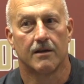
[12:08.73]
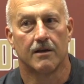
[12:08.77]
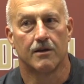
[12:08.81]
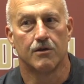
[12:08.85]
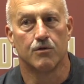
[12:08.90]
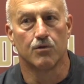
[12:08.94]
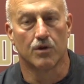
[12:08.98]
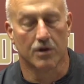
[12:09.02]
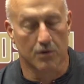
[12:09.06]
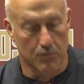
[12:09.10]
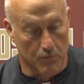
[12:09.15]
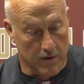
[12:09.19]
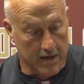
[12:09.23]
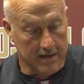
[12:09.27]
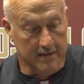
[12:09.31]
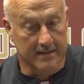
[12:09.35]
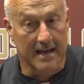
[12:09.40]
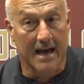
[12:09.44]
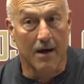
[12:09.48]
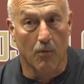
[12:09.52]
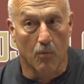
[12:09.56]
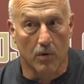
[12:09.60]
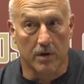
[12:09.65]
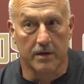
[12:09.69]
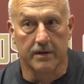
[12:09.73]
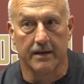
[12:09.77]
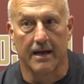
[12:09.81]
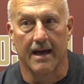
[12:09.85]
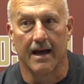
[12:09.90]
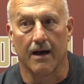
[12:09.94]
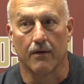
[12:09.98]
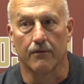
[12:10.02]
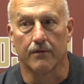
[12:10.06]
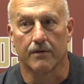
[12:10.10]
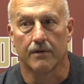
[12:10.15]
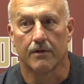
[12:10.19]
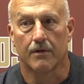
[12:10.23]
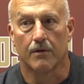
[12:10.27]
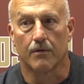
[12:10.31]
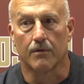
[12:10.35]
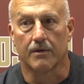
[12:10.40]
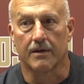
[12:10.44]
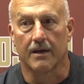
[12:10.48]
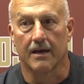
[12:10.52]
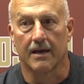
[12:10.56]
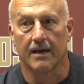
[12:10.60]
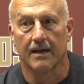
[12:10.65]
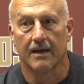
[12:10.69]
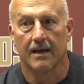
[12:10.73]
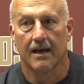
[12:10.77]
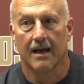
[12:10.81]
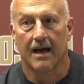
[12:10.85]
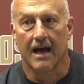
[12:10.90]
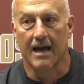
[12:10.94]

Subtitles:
You can write that one down, okay?